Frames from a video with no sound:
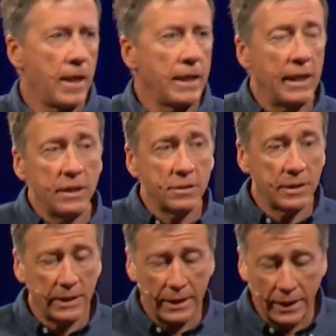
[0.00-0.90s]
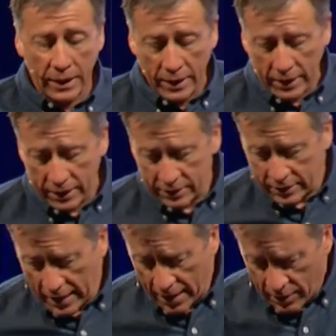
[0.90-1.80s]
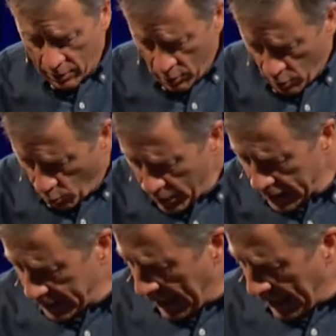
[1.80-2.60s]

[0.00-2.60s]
Now, here's the thing is that we get to